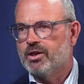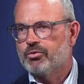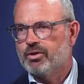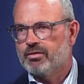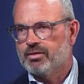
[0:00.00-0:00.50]

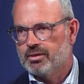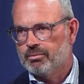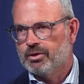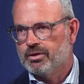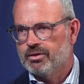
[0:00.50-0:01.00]
interesting
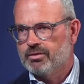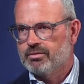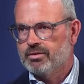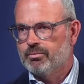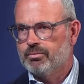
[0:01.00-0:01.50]

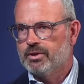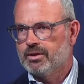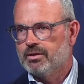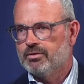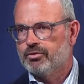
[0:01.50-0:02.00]
because
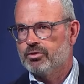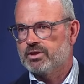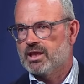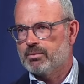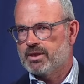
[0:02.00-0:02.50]

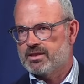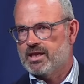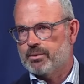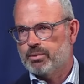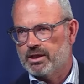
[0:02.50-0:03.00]
first-line
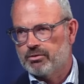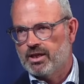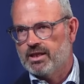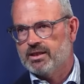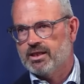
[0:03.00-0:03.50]
metastatic
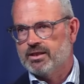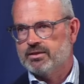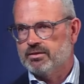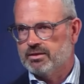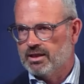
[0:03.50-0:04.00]
pancreatic
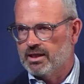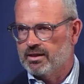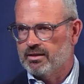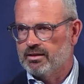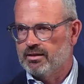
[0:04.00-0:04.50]
cancer is
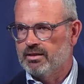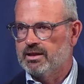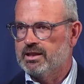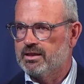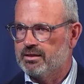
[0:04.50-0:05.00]
like the
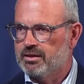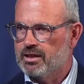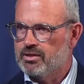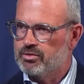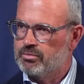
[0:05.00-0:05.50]
lead
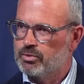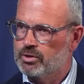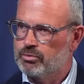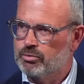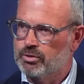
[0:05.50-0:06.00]
indication,
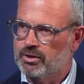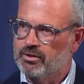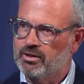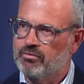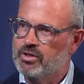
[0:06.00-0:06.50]
but you
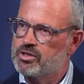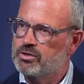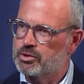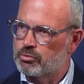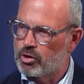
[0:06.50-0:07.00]
could envision
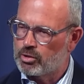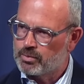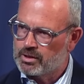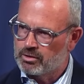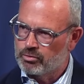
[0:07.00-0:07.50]
the drug
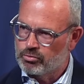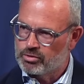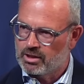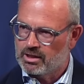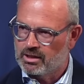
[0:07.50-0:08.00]
being
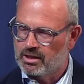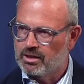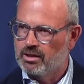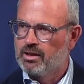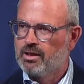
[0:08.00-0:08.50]
used
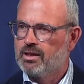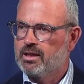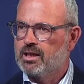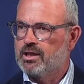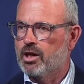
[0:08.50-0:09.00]
in
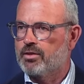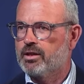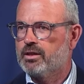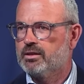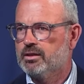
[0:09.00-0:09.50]

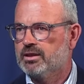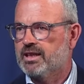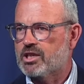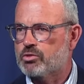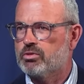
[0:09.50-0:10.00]
other
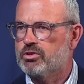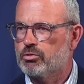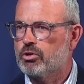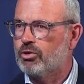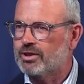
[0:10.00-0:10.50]

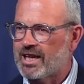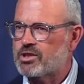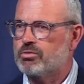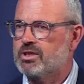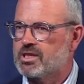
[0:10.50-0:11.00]
so-called
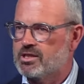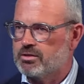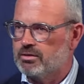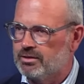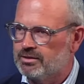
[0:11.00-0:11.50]

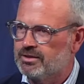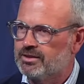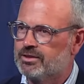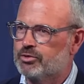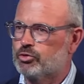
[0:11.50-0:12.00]

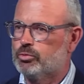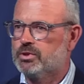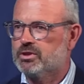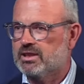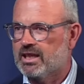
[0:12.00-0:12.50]
gastrointestinal
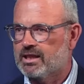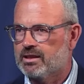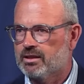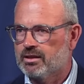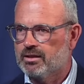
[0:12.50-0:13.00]
tumors
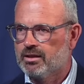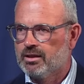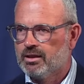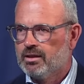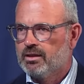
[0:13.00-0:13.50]
like
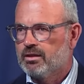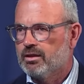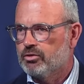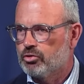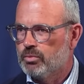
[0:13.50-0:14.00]

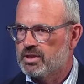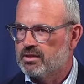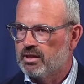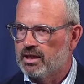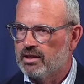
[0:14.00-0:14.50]
tumors
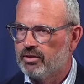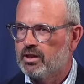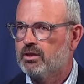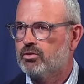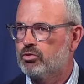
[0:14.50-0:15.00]
in the
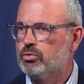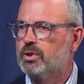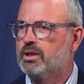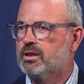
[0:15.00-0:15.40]
liver, tumor